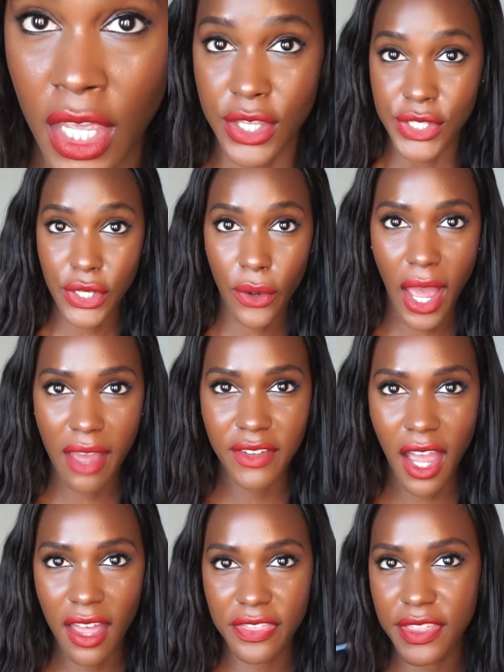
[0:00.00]
So I've
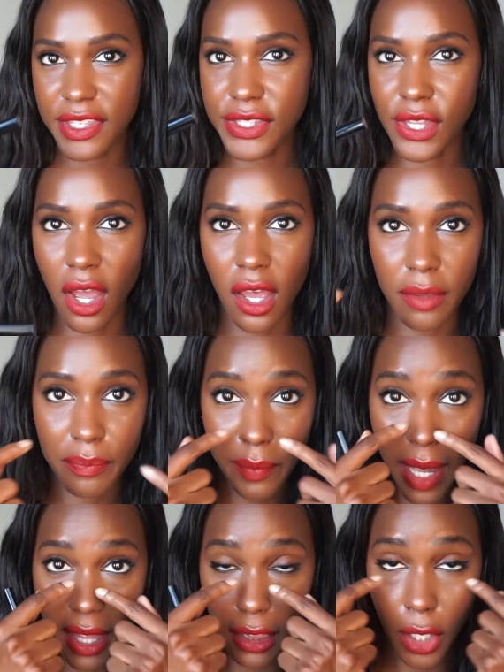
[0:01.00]
got this on
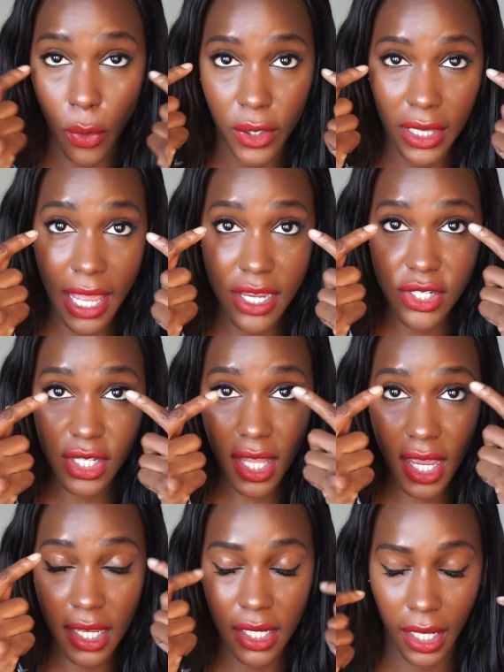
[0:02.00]
my lower lash
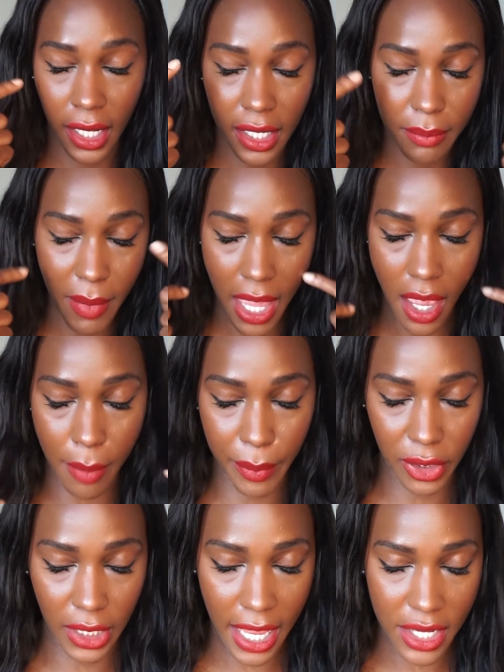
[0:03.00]
line and my
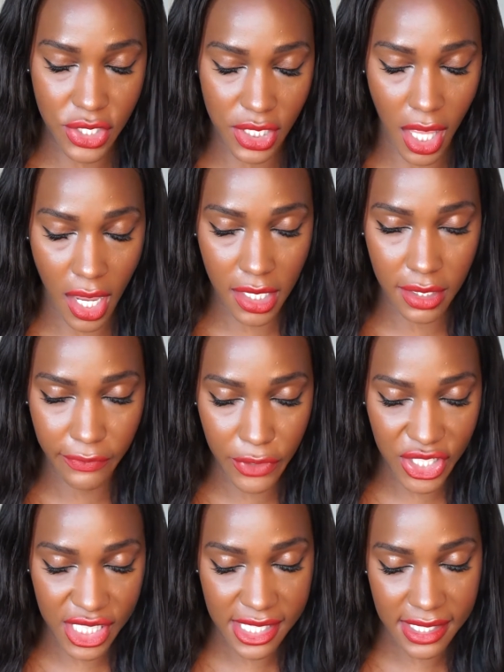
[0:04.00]
upper lash line, if you
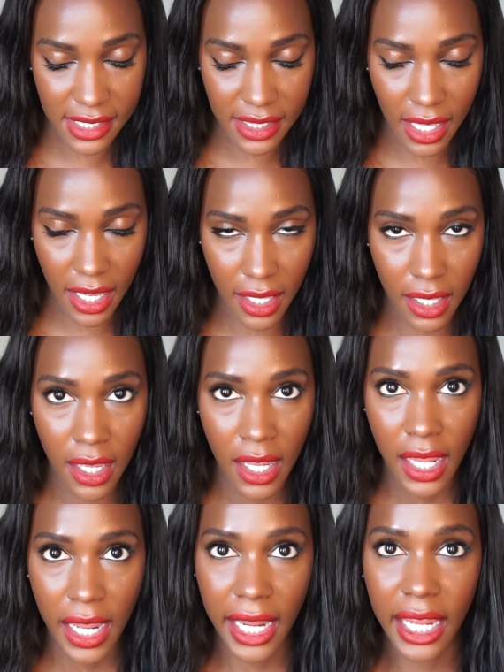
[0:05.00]
can see that.
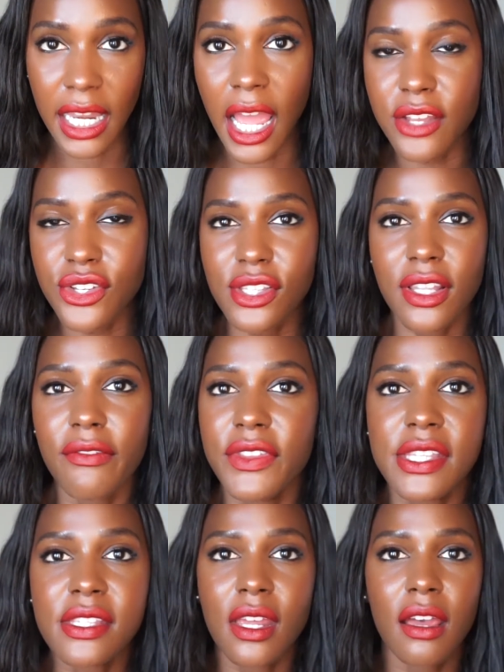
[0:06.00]
And I just love
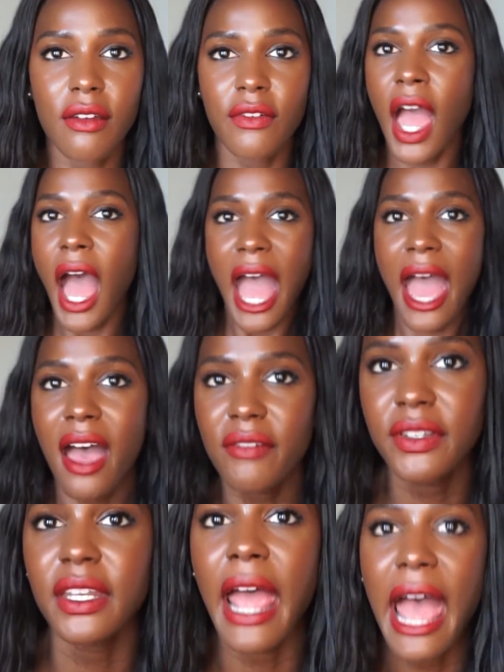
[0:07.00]
this stuff. I
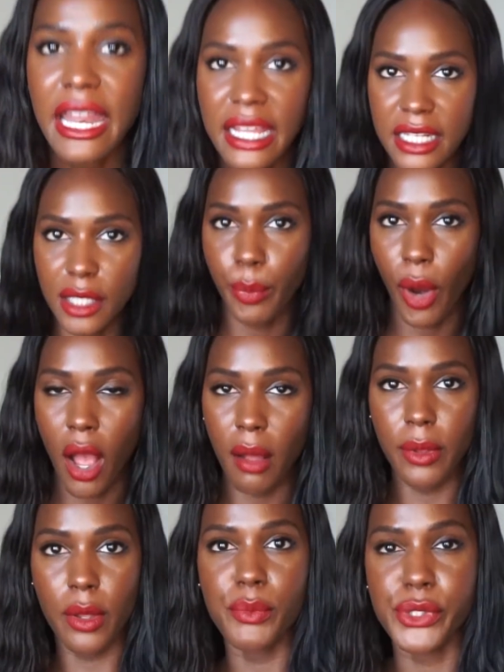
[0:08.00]
haven't had any
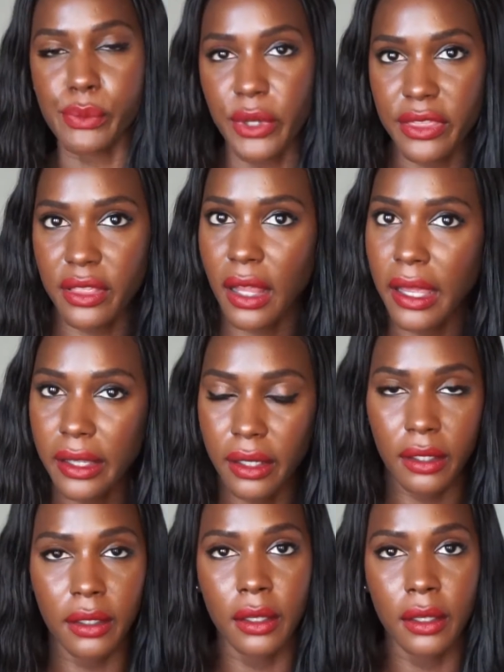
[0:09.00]
problems with like